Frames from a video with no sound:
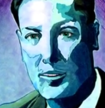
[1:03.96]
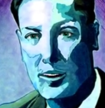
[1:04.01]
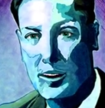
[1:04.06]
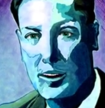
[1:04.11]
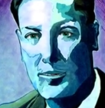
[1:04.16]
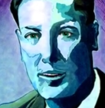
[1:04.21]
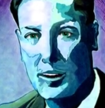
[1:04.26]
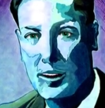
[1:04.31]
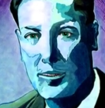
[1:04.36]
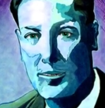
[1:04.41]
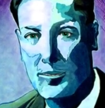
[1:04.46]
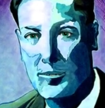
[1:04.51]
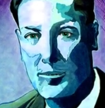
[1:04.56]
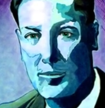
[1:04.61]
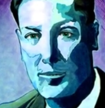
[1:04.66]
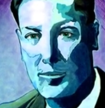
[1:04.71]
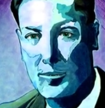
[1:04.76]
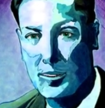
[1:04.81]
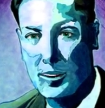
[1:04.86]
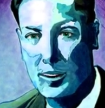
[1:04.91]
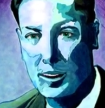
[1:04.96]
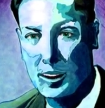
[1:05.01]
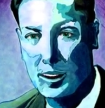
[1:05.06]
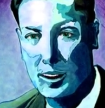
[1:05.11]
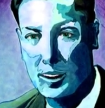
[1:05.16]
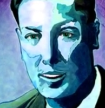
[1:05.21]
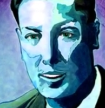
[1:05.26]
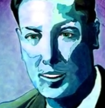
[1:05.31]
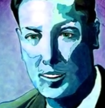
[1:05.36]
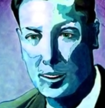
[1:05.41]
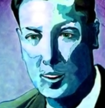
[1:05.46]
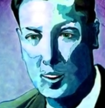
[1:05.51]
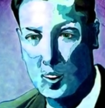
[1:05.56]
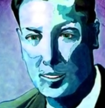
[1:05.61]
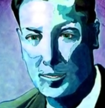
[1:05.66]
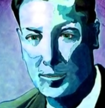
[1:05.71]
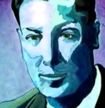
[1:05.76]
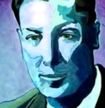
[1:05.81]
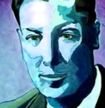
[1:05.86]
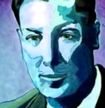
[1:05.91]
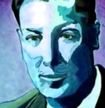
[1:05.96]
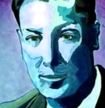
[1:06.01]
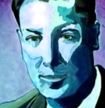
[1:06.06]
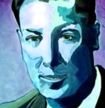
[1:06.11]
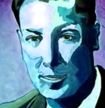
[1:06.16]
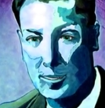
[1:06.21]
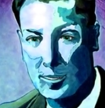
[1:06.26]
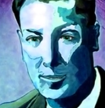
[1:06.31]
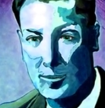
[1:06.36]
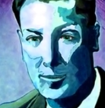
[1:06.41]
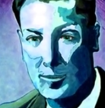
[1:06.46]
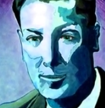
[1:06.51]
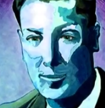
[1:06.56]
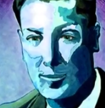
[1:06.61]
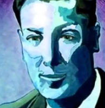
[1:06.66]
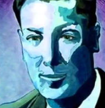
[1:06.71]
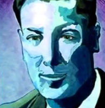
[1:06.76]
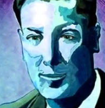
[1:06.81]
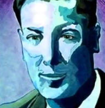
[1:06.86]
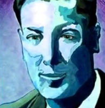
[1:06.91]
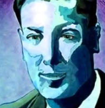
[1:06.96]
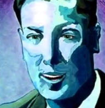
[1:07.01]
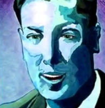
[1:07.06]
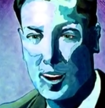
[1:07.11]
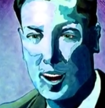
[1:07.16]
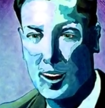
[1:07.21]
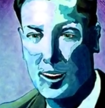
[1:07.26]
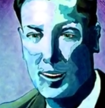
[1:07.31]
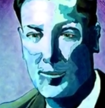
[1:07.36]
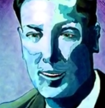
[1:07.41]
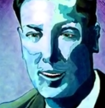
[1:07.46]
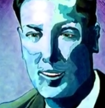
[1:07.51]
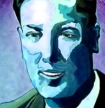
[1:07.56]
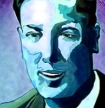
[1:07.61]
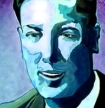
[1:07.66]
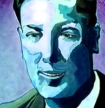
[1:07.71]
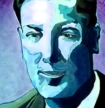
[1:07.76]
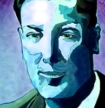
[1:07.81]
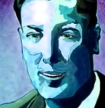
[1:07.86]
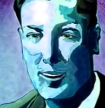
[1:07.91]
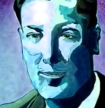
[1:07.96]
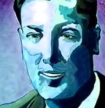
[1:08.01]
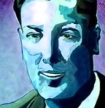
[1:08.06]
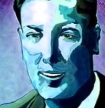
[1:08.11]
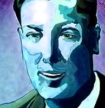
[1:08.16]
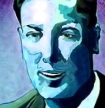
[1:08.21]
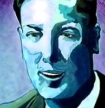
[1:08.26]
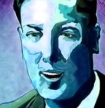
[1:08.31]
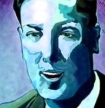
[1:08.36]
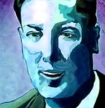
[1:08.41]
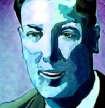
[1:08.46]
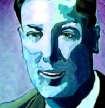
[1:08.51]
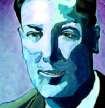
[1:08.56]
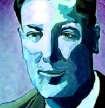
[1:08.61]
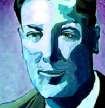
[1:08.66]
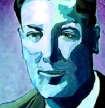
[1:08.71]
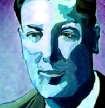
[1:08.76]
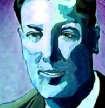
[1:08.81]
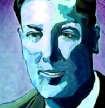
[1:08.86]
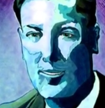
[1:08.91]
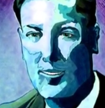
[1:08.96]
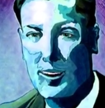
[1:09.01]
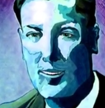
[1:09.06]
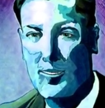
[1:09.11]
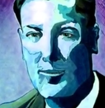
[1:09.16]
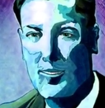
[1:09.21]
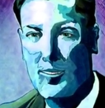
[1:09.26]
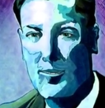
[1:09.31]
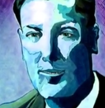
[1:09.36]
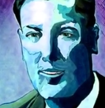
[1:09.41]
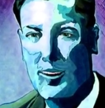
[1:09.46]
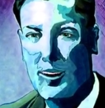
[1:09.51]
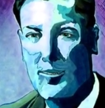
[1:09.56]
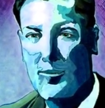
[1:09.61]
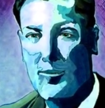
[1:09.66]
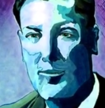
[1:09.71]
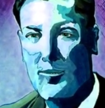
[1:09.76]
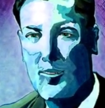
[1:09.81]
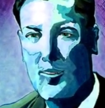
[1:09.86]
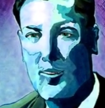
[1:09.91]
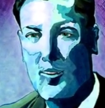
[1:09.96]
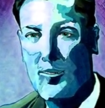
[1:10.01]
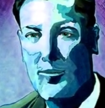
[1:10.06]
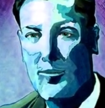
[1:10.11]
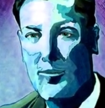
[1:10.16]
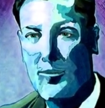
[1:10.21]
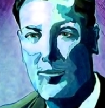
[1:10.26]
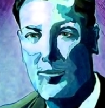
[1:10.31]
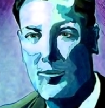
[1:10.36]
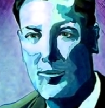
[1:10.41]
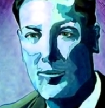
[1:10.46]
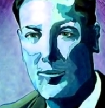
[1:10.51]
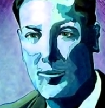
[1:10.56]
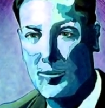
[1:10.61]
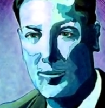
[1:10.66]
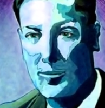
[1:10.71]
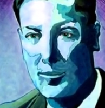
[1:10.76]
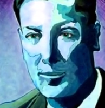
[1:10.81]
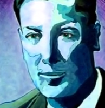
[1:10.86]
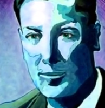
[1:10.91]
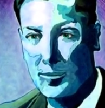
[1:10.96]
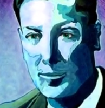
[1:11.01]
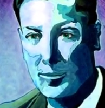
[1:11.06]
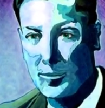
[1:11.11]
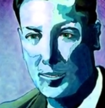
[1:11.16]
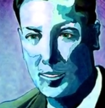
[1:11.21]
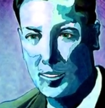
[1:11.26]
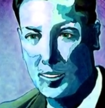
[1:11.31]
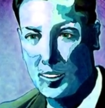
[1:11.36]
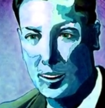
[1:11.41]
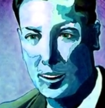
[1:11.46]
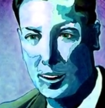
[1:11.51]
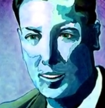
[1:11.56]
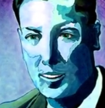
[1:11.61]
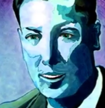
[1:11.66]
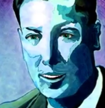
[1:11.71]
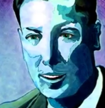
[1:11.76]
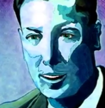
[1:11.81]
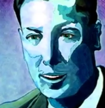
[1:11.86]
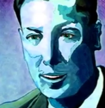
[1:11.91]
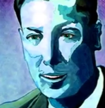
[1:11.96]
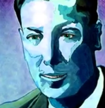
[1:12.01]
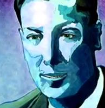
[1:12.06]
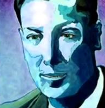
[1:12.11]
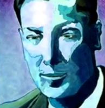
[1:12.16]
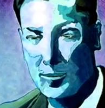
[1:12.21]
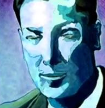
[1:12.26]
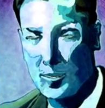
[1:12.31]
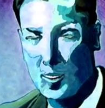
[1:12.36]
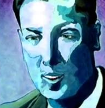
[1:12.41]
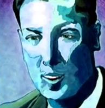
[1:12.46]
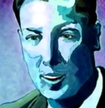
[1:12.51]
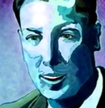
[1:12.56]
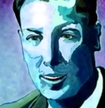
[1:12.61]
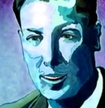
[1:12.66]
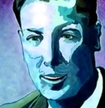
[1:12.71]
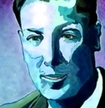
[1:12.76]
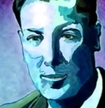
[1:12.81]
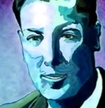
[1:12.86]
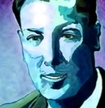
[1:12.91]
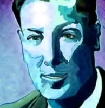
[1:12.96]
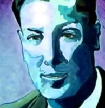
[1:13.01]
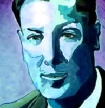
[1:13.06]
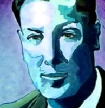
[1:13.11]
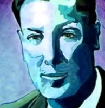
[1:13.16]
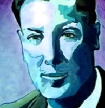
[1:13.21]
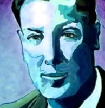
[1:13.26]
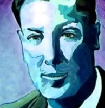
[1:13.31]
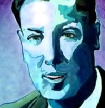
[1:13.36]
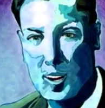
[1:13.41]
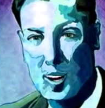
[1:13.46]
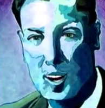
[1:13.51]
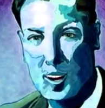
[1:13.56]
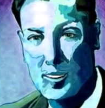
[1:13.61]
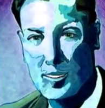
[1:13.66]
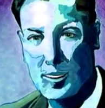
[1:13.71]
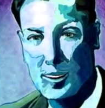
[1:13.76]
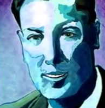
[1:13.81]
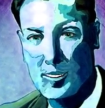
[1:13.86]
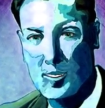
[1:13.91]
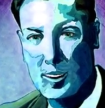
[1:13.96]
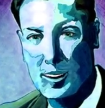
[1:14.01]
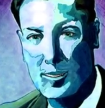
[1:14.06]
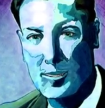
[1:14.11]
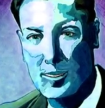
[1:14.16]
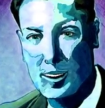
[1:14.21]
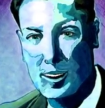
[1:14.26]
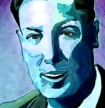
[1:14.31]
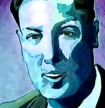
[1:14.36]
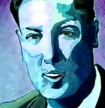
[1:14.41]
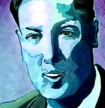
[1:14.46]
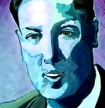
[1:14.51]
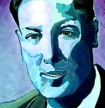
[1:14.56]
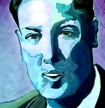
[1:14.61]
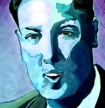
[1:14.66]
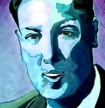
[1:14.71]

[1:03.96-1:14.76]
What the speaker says: One night, many, many years ago, I suddenly became aware of two beings. I am the one perceiving them. So there are three, but I am the